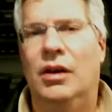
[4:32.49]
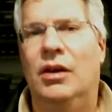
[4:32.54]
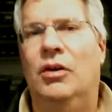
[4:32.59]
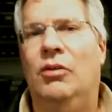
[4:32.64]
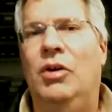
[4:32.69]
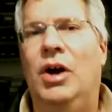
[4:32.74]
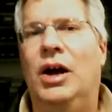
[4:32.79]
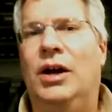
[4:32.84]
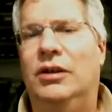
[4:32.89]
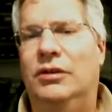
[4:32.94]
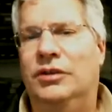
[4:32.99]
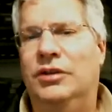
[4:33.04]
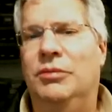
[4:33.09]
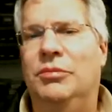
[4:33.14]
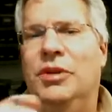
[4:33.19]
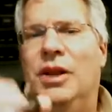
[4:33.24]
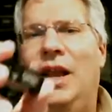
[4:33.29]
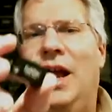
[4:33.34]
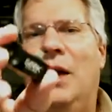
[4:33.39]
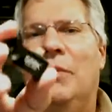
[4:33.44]
Well,
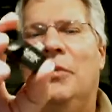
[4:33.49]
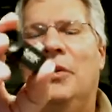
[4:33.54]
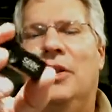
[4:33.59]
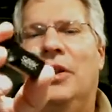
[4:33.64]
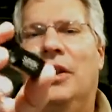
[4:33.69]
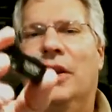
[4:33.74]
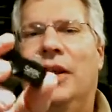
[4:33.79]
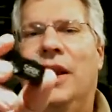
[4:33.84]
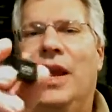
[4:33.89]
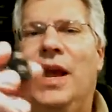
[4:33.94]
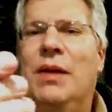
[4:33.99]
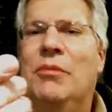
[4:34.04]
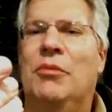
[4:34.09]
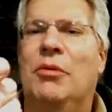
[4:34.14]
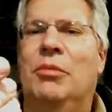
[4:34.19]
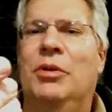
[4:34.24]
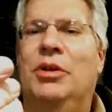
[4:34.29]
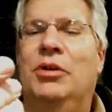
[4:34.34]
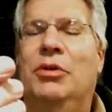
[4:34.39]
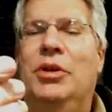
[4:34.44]
something happened to the camera
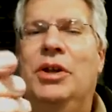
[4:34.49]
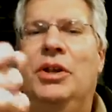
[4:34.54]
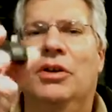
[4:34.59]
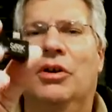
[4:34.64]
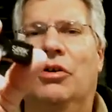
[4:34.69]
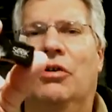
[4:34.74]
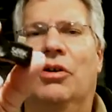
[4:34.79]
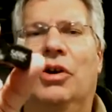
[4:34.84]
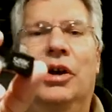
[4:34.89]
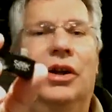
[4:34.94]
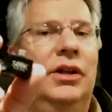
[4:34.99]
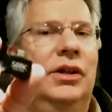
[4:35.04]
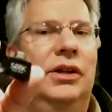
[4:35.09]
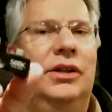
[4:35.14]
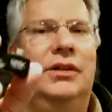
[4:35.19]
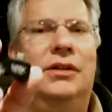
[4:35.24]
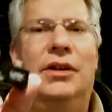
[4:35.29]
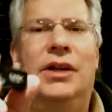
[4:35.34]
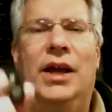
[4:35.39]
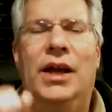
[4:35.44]
between the grill
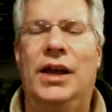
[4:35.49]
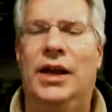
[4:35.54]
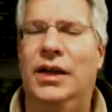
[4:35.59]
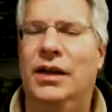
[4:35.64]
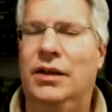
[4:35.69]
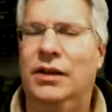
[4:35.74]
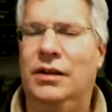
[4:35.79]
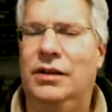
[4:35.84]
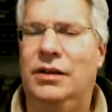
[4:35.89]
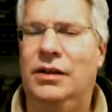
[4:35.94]
and today,